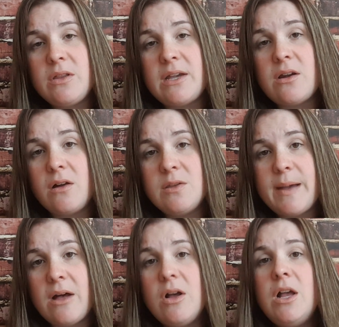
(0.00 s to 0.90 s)
They talked
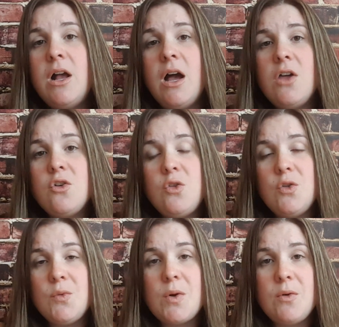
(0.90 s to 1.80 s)
about, other
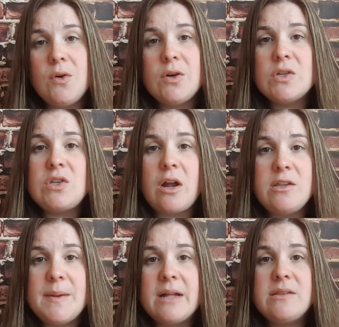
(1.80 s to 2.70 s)
LuLaRoe girls
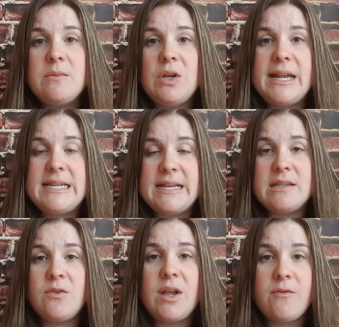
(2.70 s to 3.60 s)
talked about some good
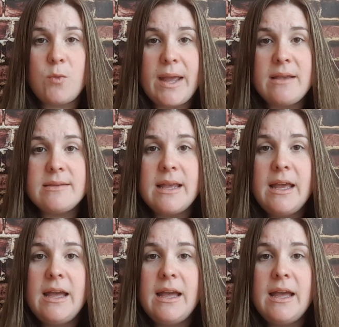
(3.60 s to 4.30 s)
ideas for giveaways.